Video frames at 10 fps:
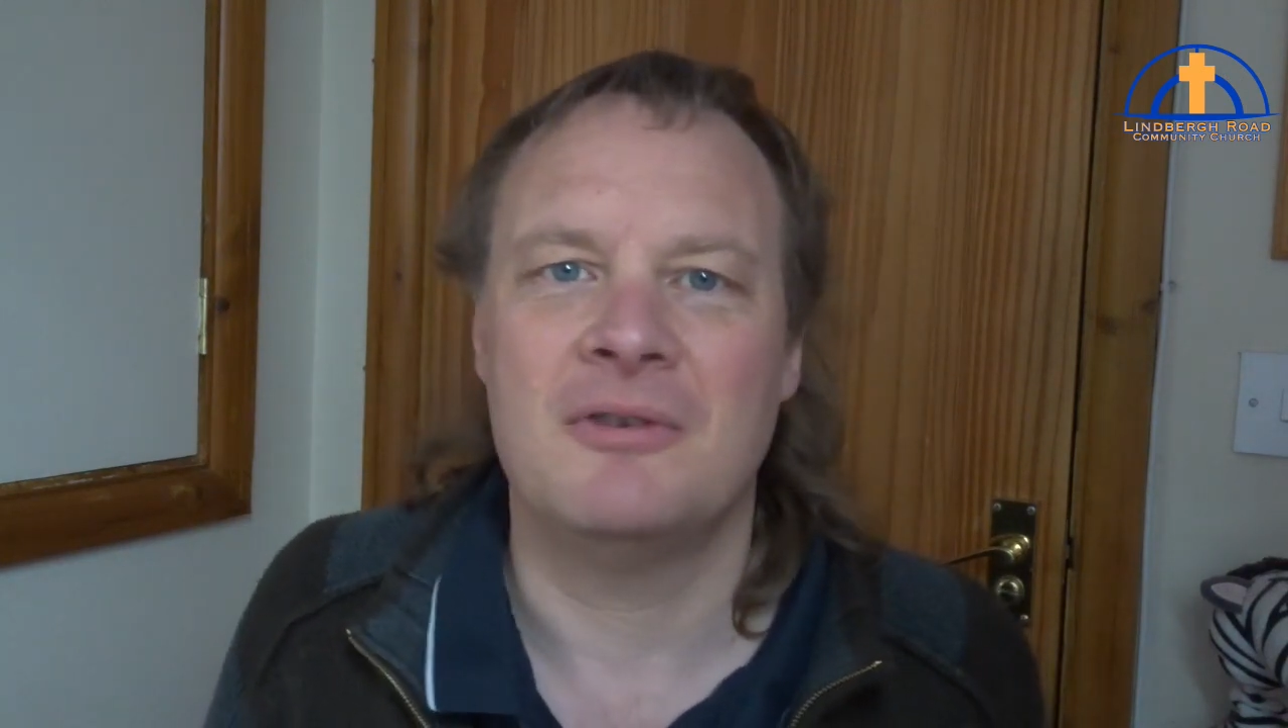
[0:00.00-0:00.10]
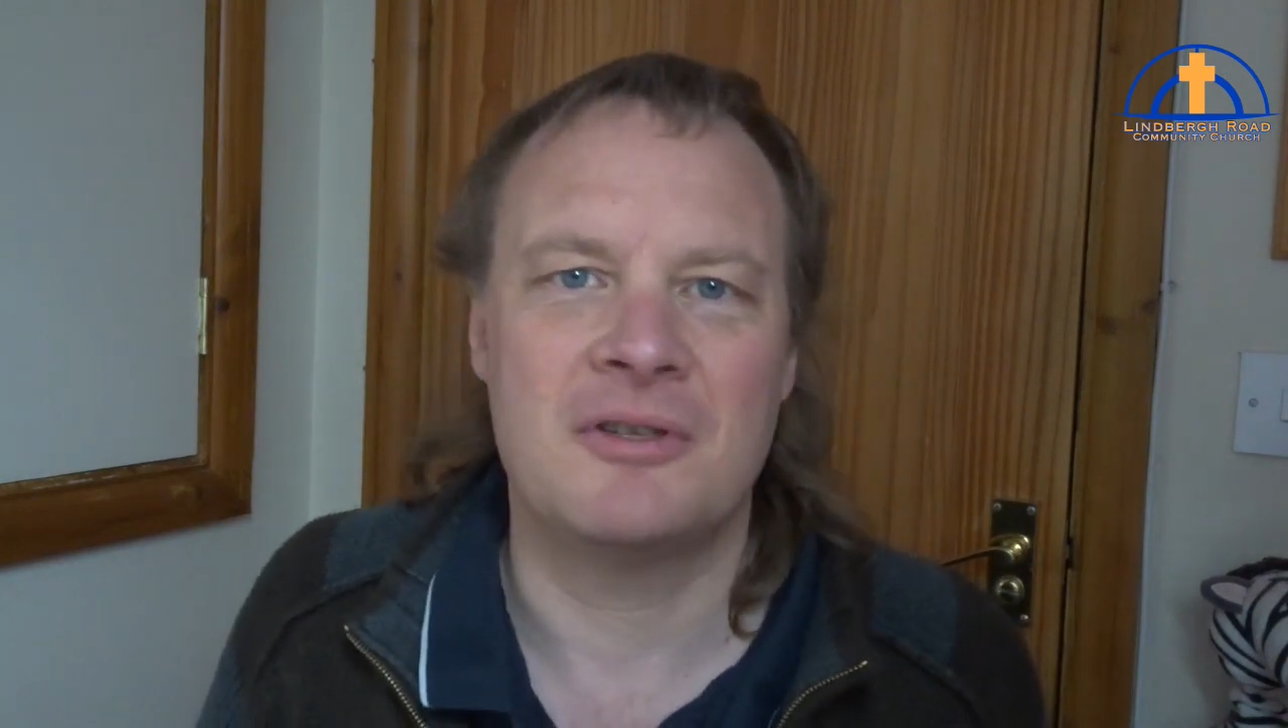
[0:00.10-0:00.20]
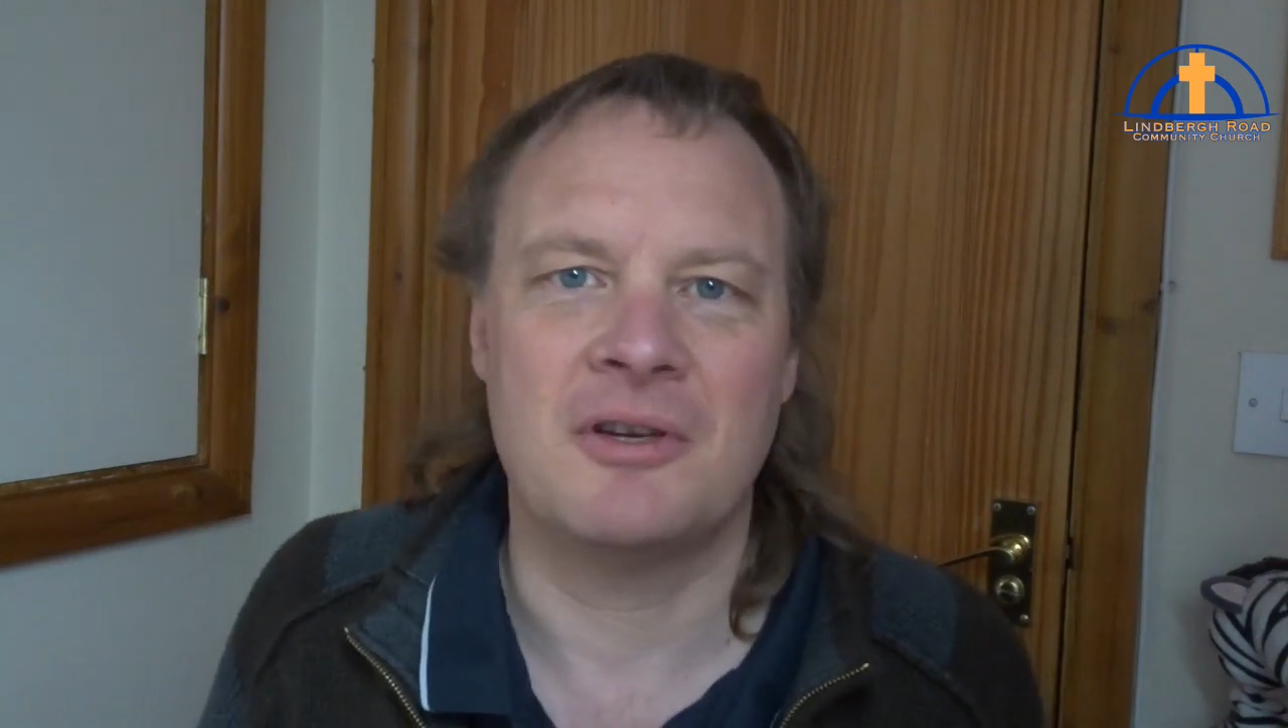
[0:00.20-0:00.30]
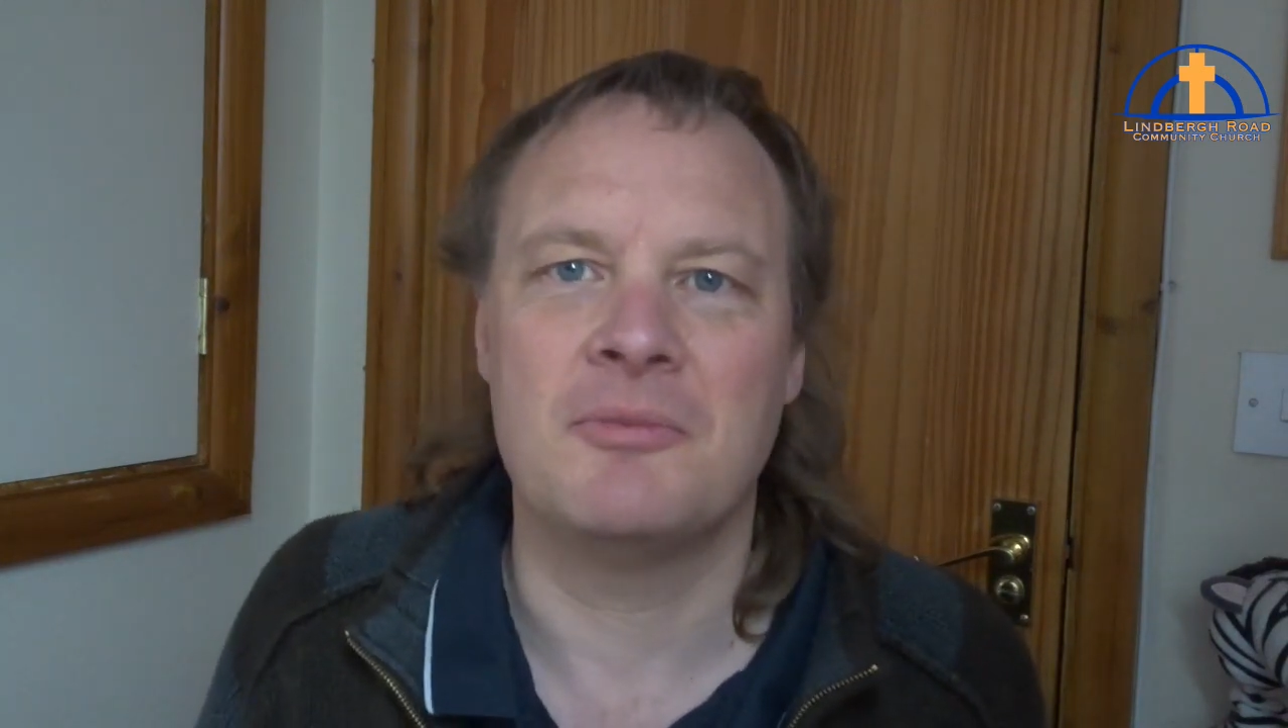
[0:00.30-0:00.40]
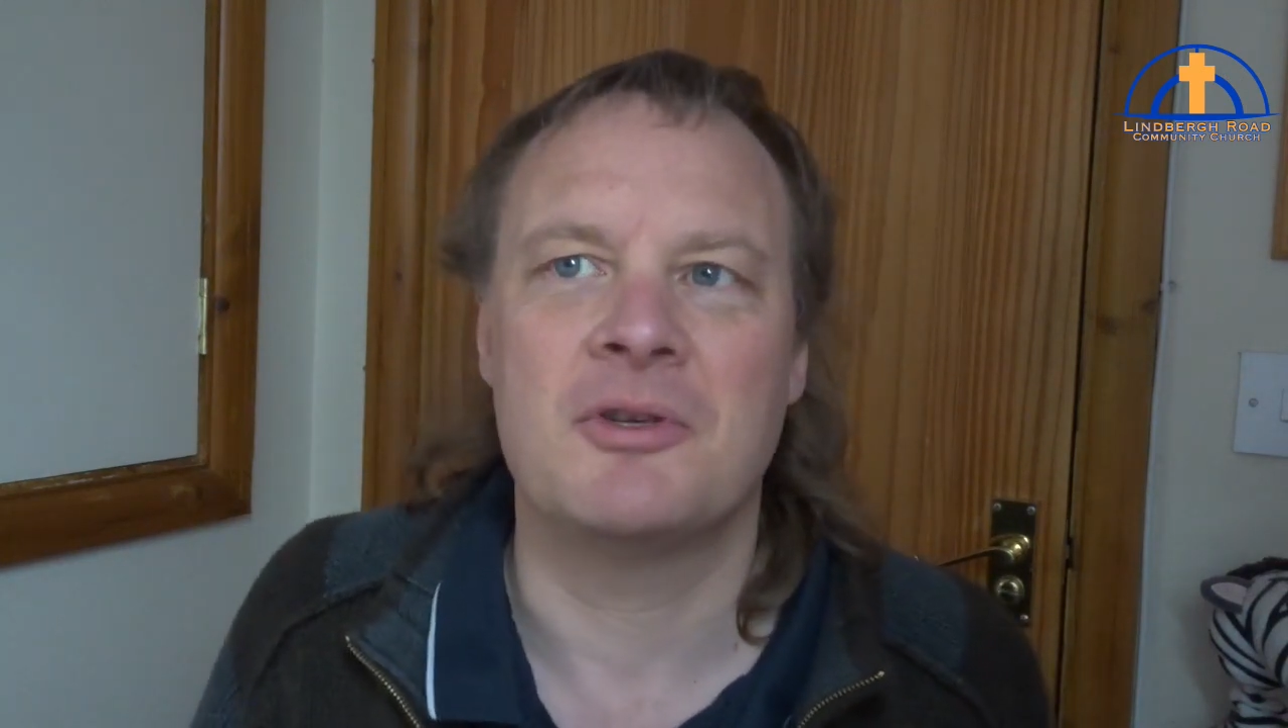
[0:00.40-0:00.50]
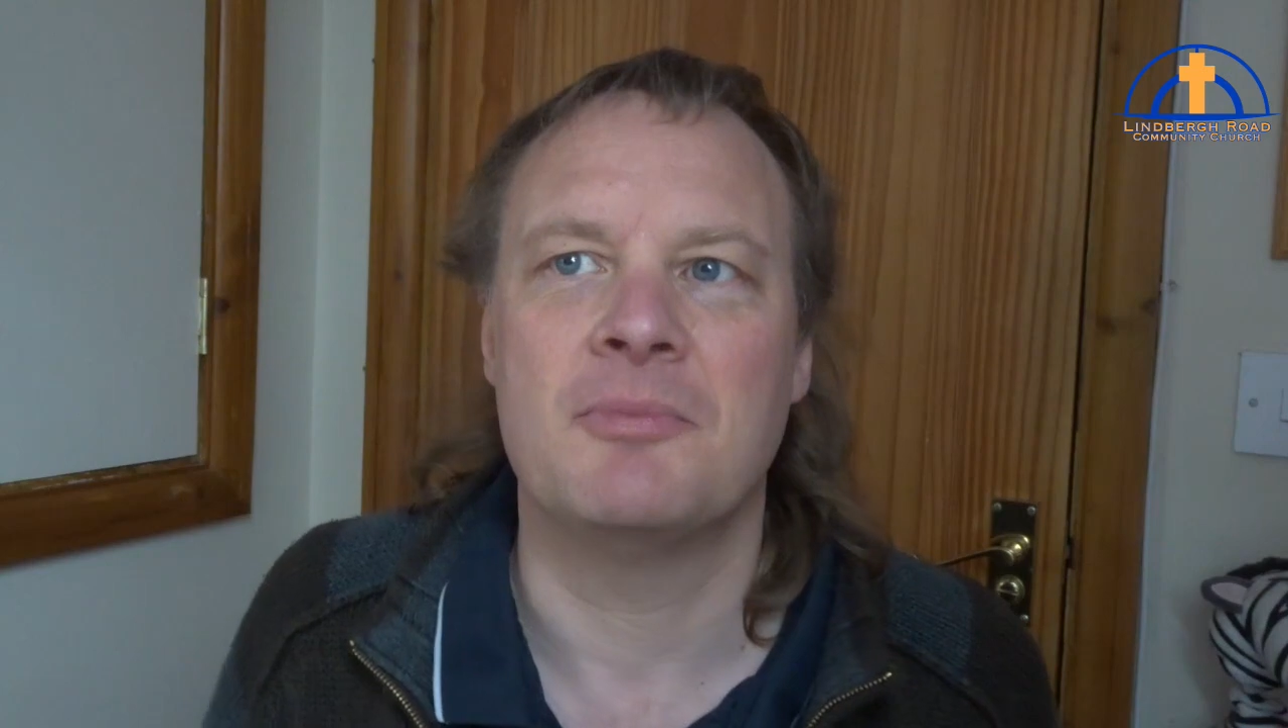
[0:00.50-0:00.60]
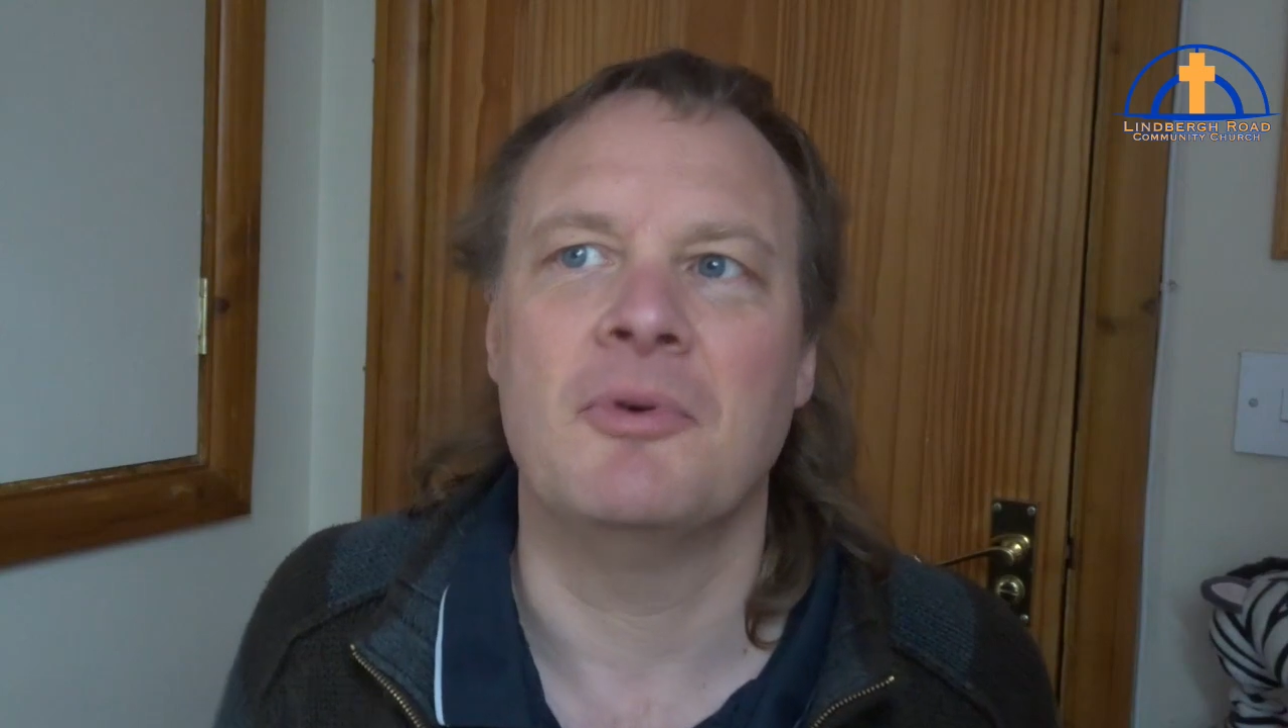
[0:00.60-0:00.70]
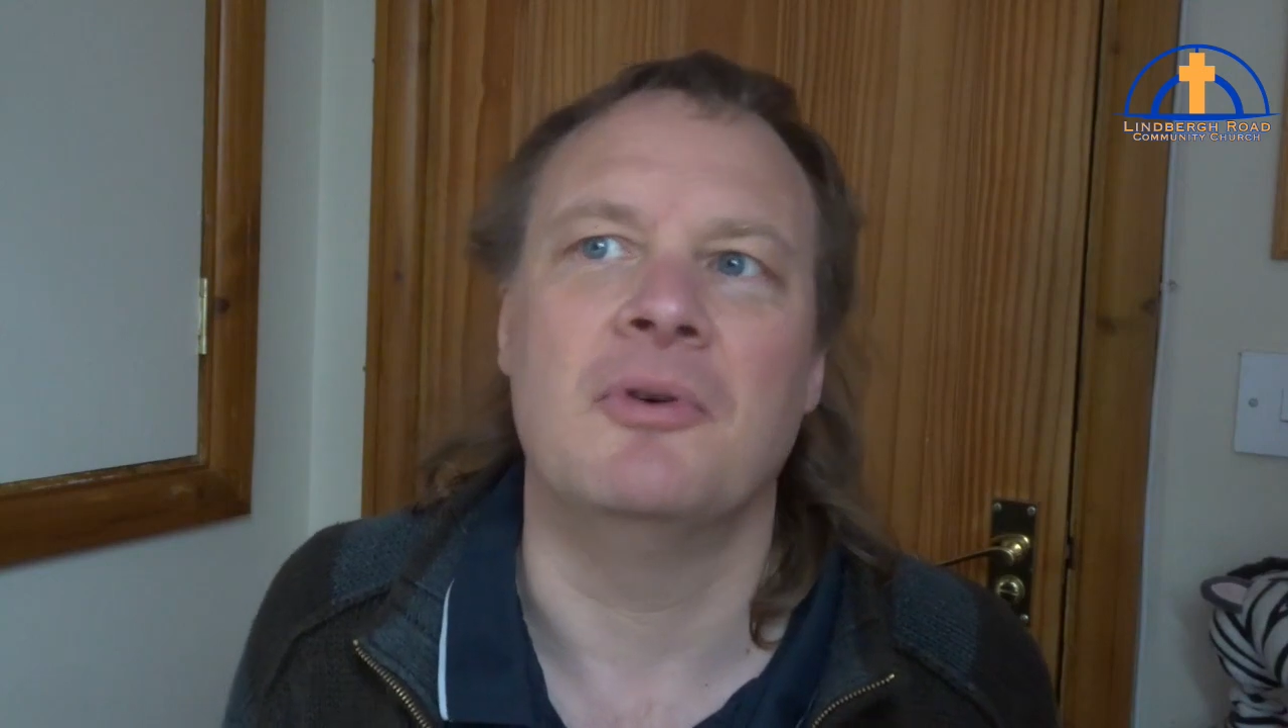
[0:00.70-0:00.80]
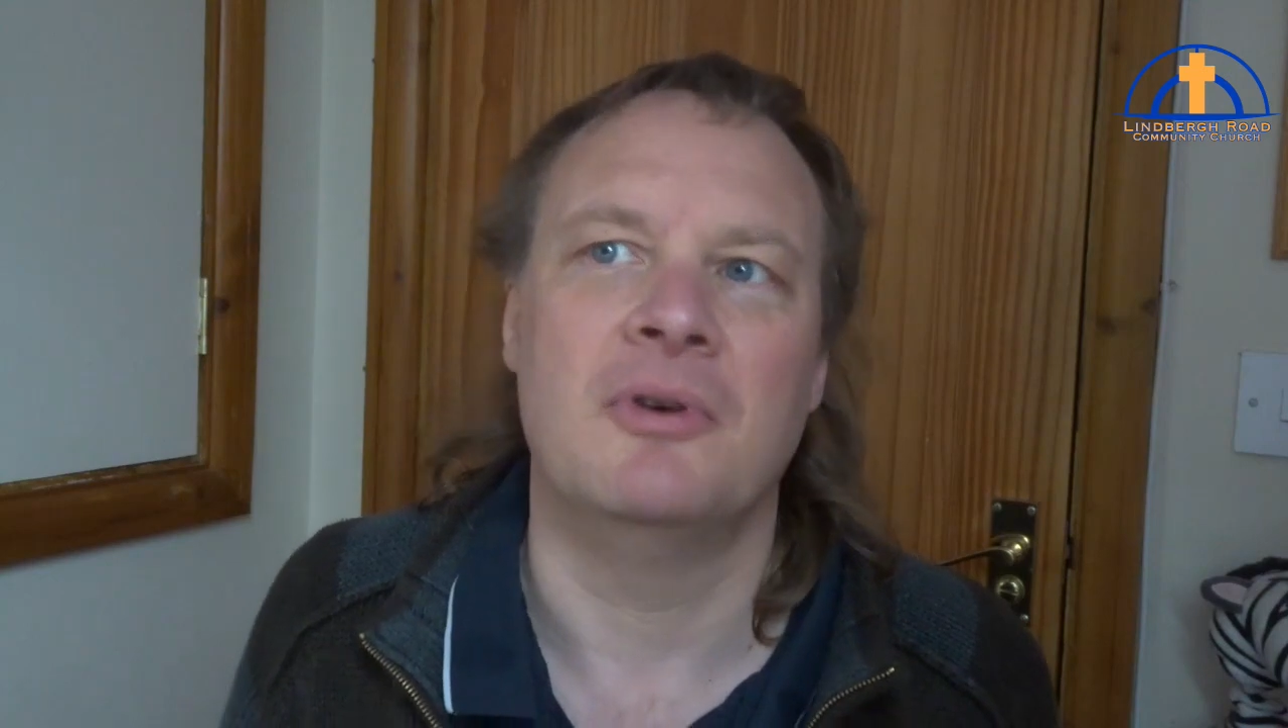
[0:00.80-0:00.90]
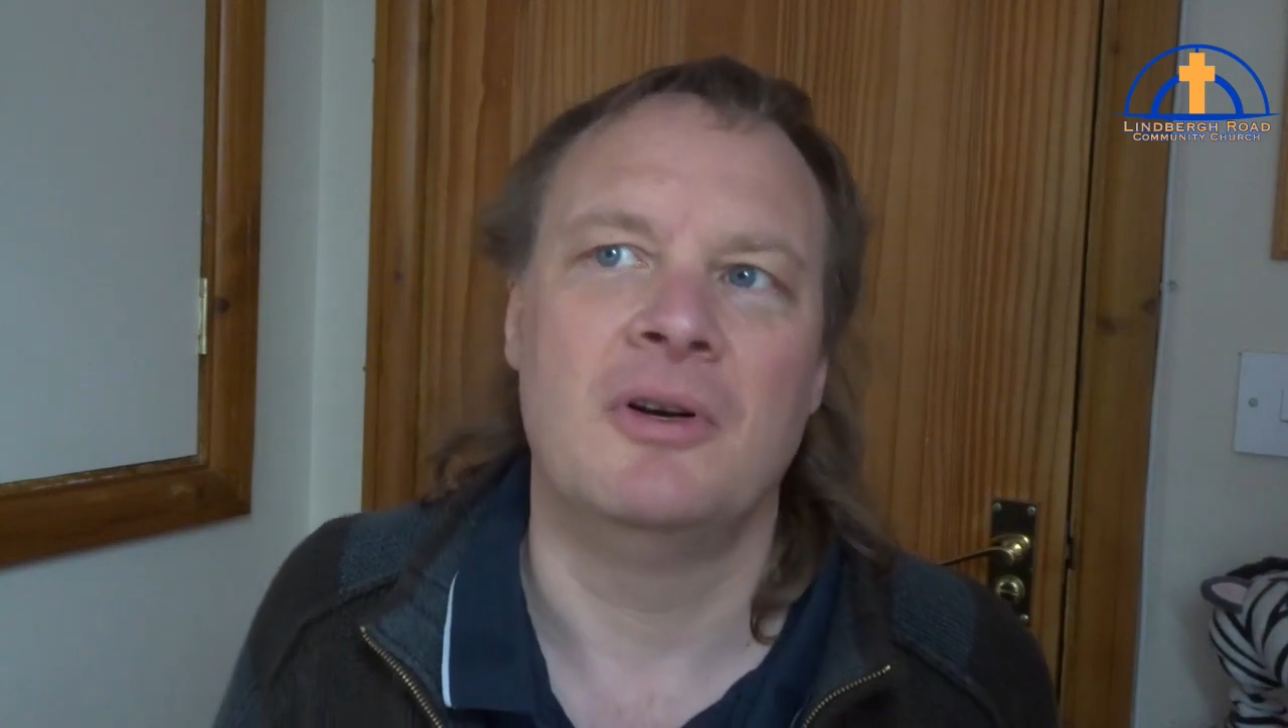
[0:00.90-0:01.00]
so much
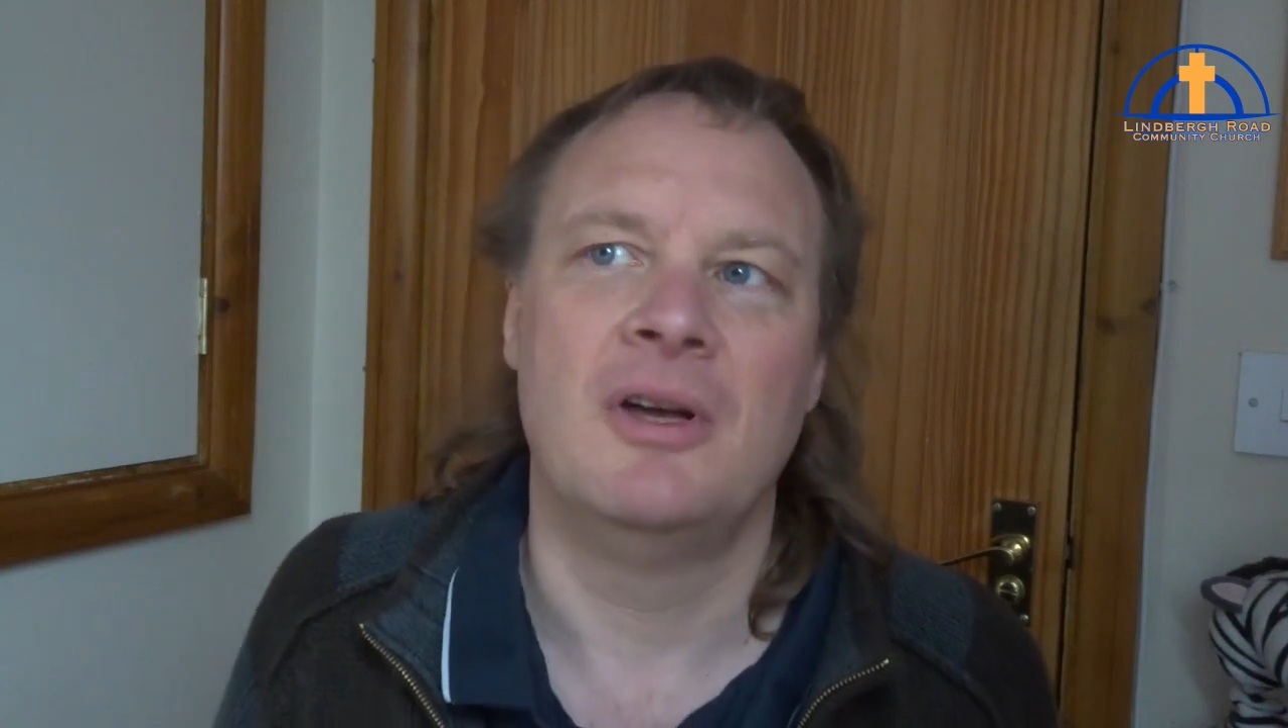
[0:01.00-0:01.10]
more.